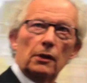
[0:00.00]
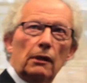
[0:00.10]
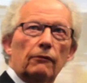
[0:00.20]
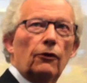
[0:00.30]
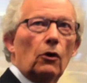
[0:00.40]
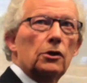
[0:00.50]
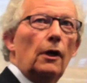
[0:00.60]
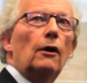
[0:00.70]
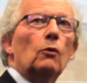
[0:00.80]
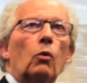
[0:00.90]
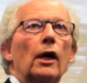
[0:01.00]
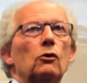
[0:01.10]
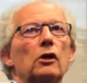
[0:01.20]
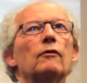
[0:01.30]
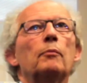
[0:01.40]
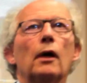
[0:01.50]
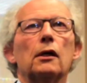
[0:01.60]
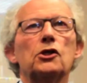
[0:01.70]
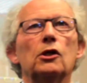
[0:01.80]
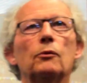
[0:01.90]
to Liam Fox. Well, why don't you have a
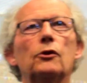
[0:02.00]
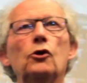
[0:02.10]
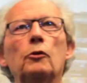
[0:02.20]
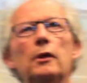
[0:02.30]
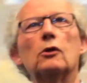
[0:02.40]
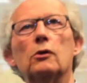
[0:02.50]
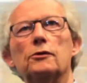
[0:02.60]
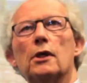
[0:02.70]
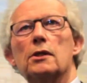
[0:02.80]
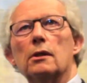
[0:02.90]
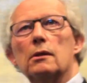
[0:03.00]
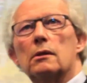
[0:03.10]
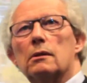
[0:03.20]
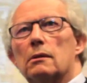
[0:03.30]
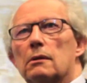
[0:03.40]
partnership with the European Court of Justice